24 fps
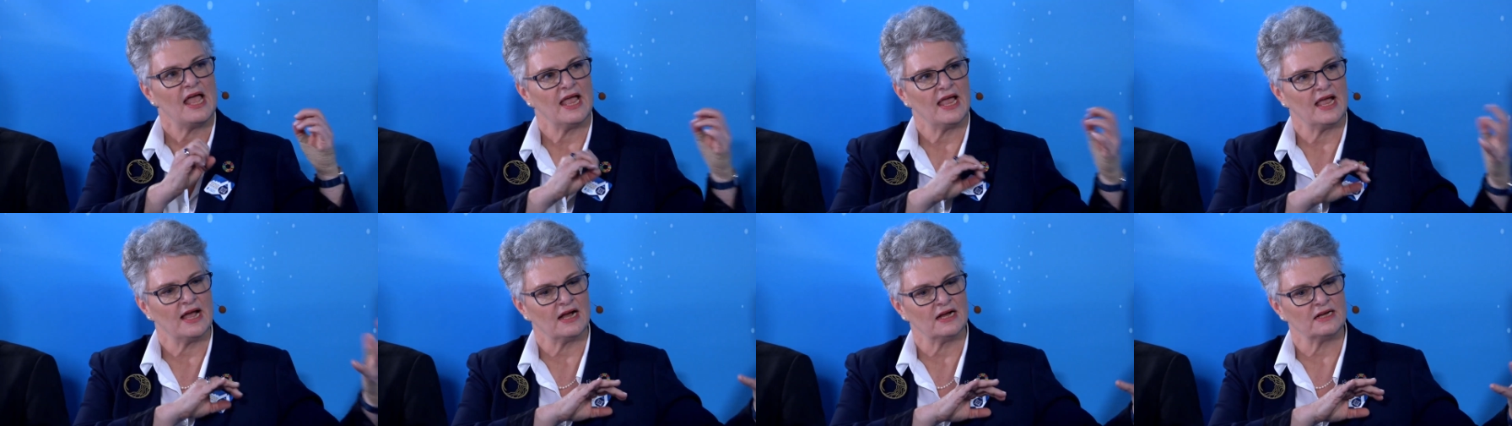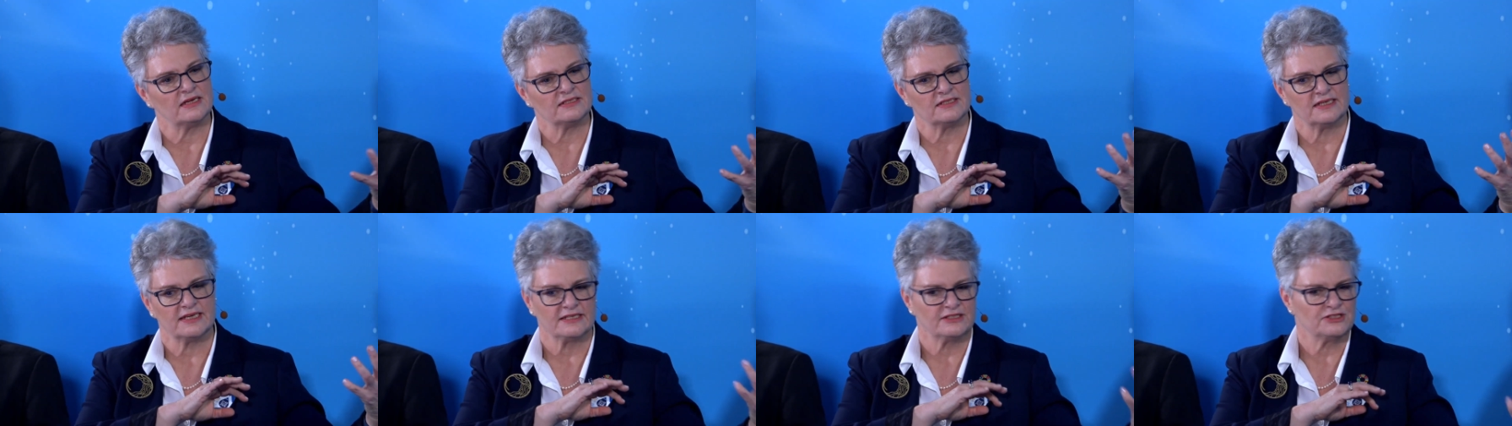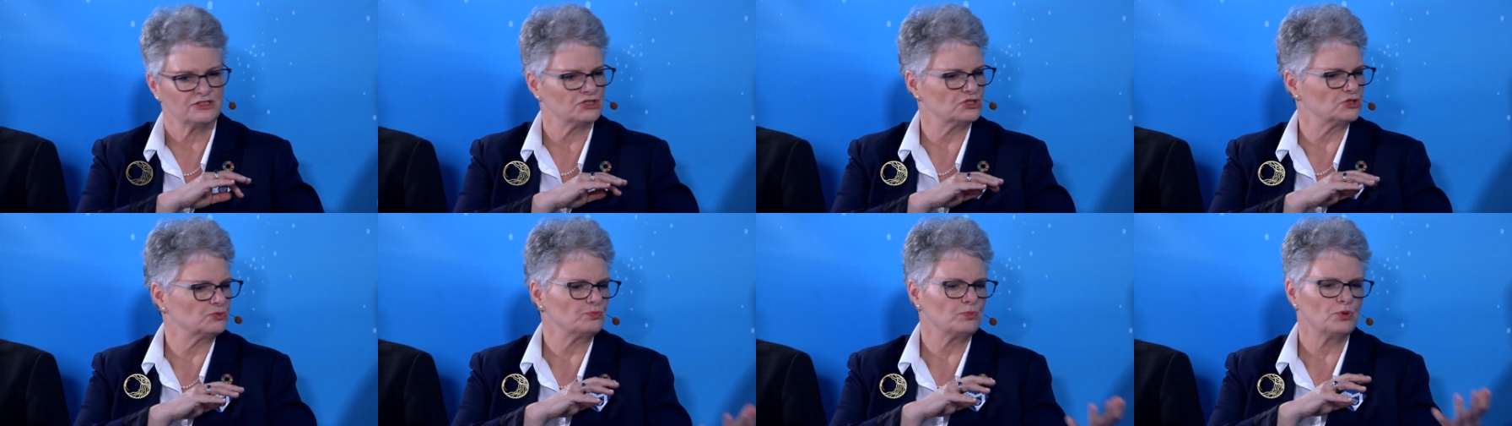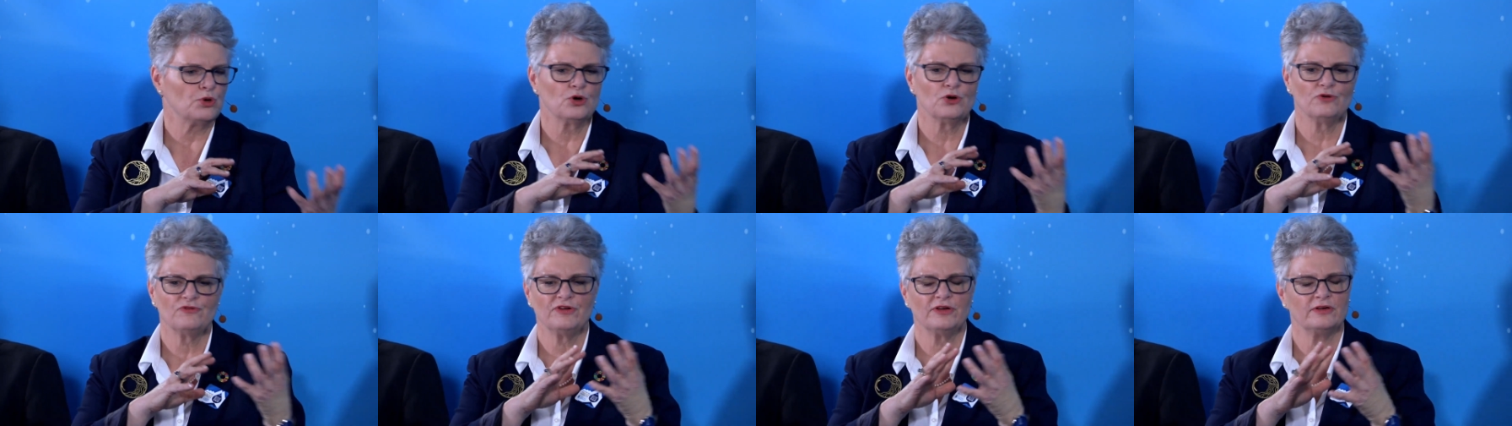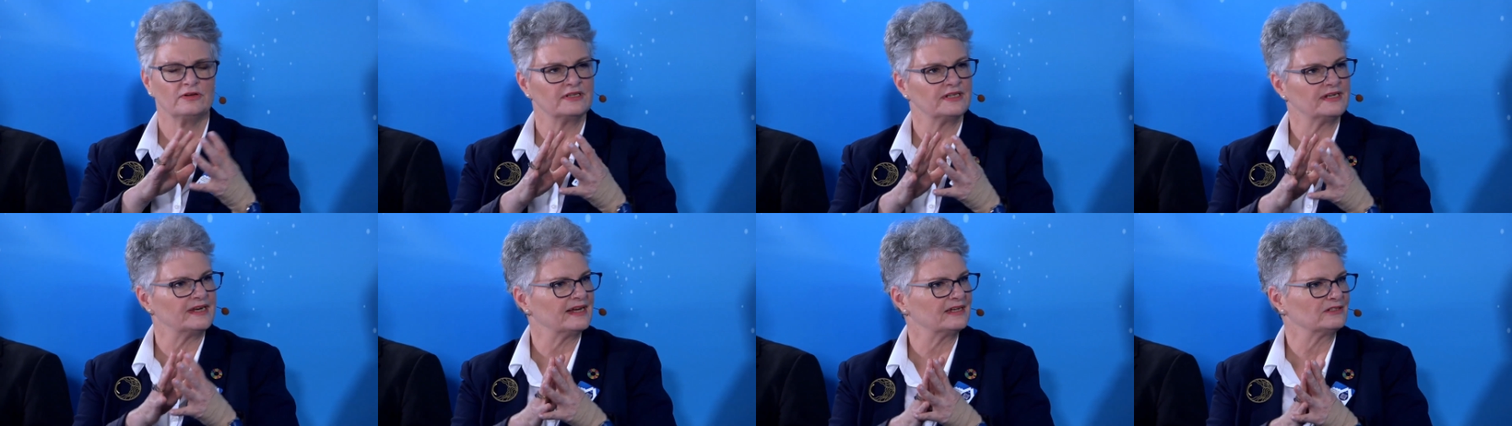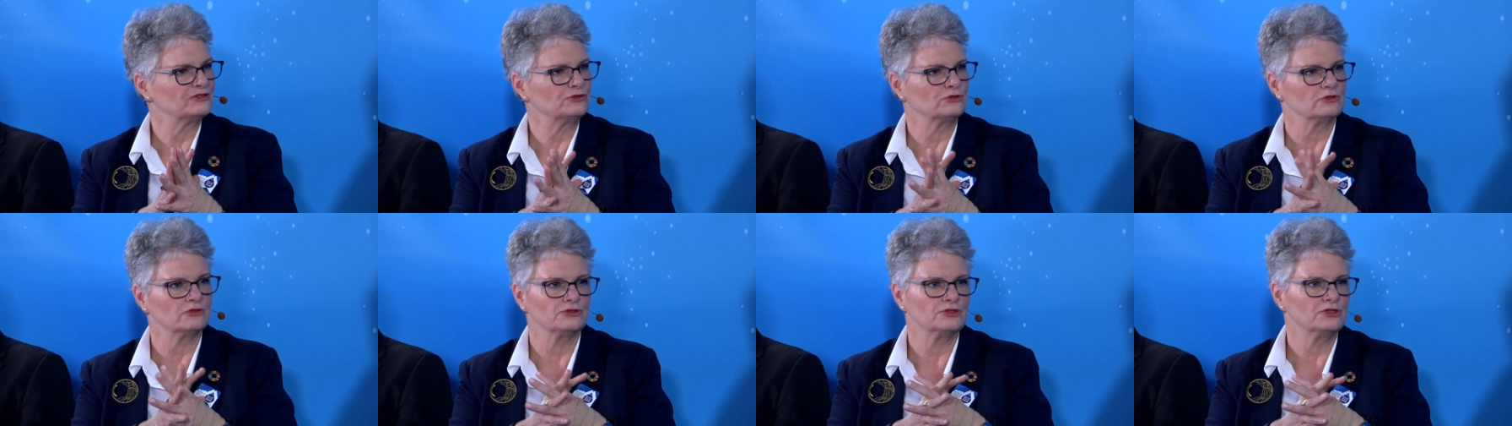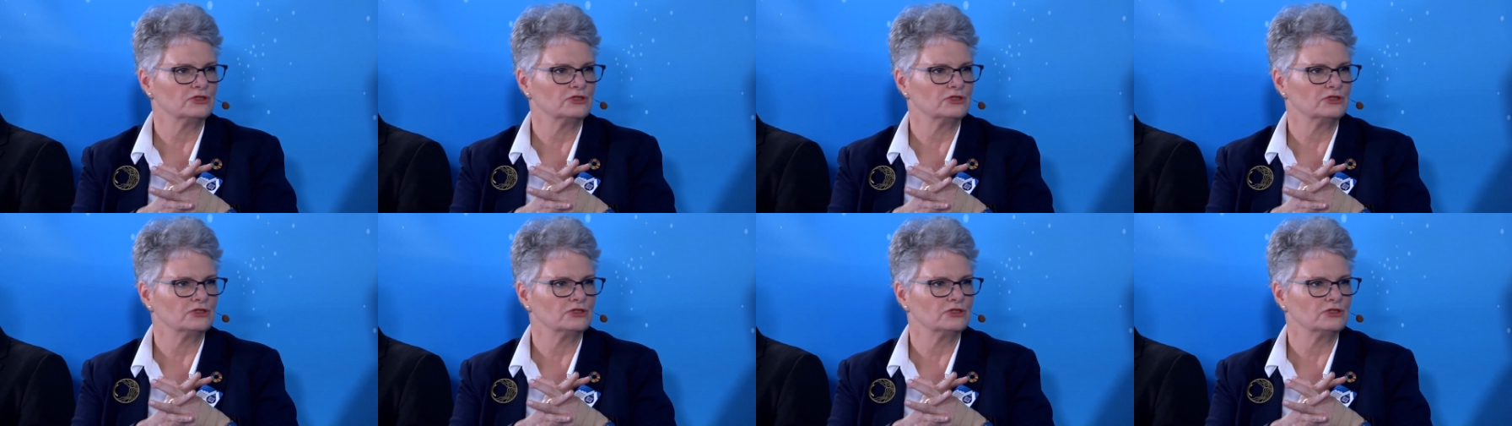and it's just perfectly natural,